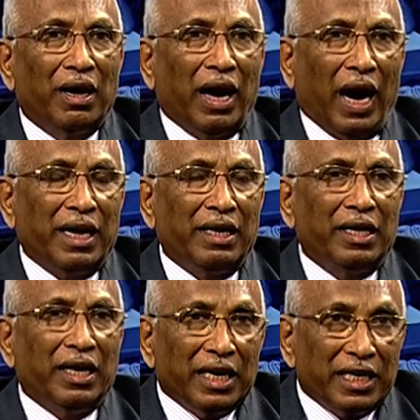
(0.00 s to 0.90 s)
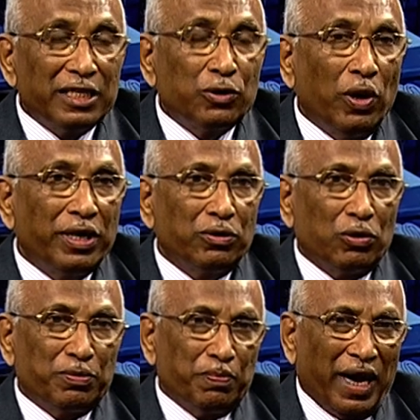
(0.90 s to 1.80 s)
and uh, it is going to
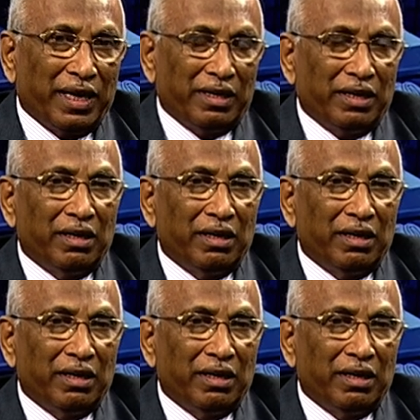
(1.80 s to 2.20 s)
spend